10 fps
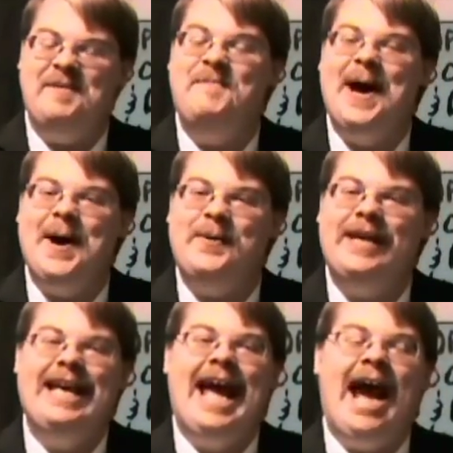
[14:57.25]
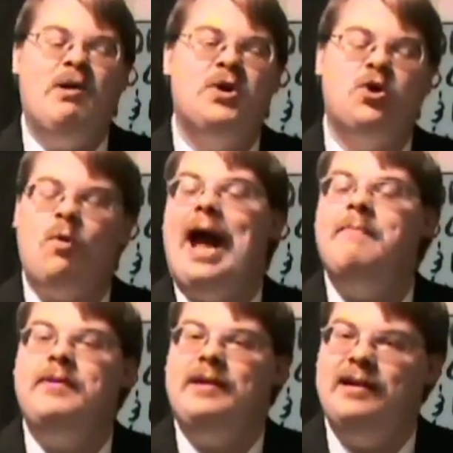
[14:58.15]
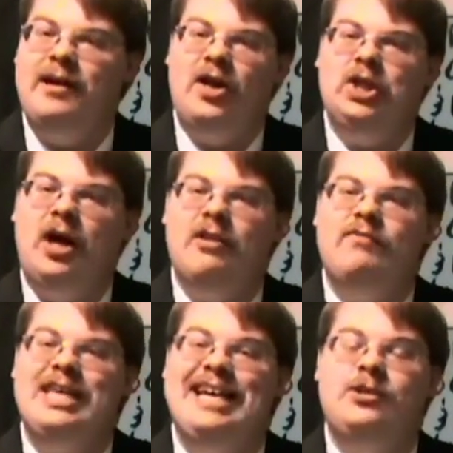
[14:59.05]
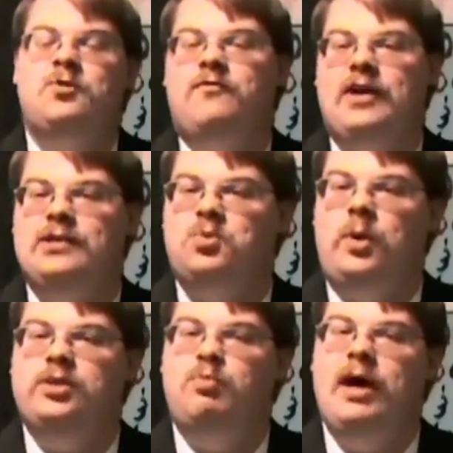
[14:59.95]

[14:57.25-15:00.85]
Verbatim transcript: about how crappy a lot of the interface was